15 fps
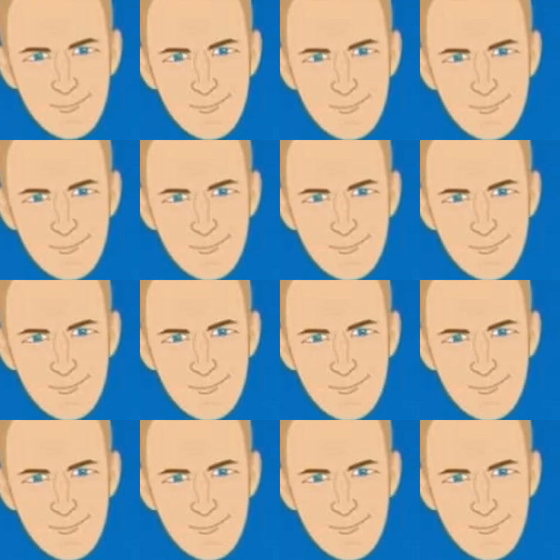
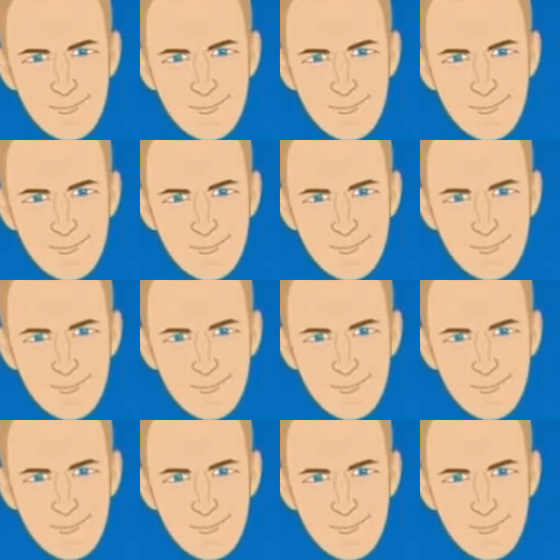
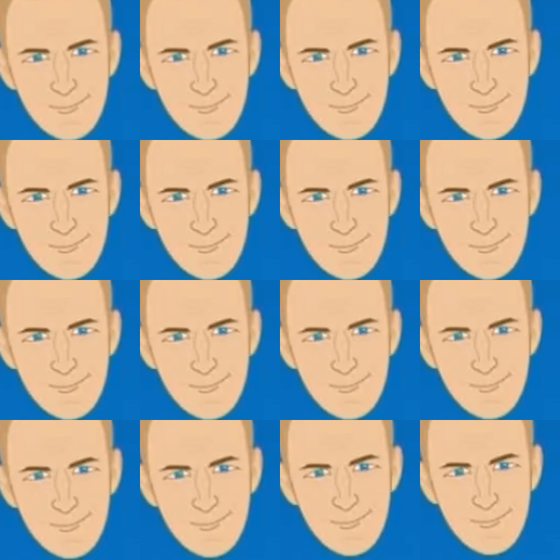
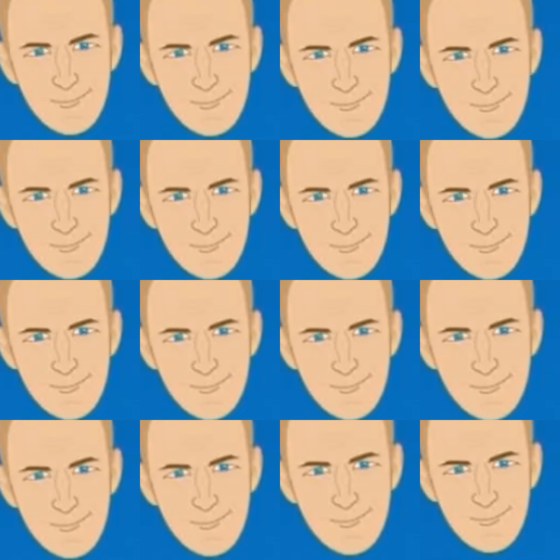
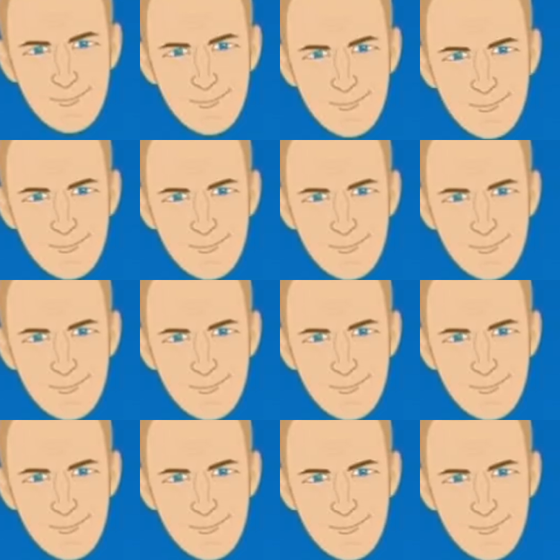
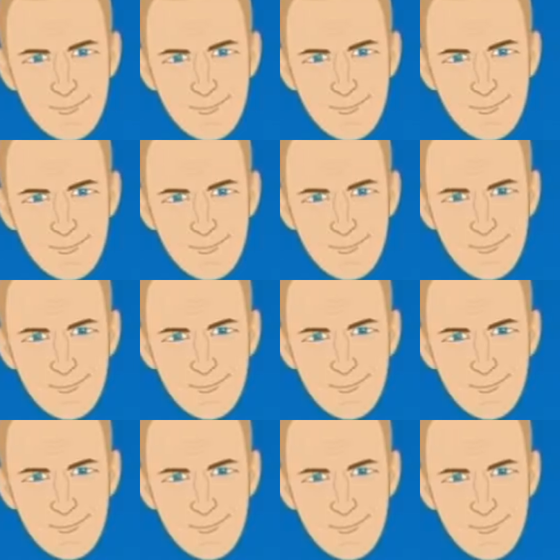
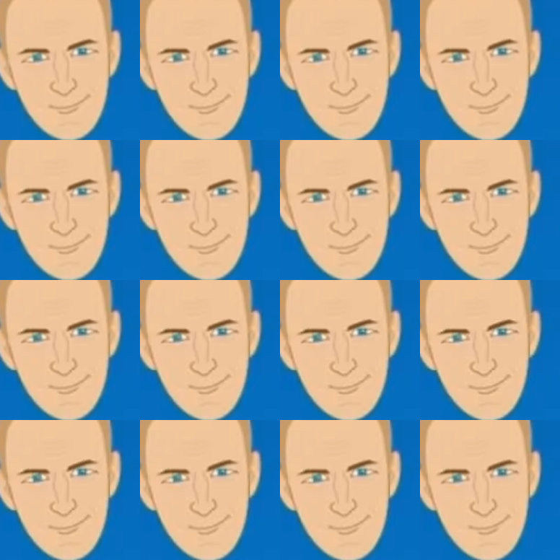
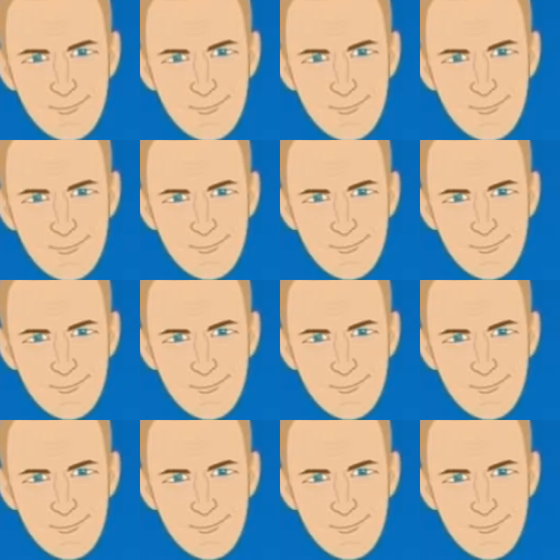The person shown says nothing.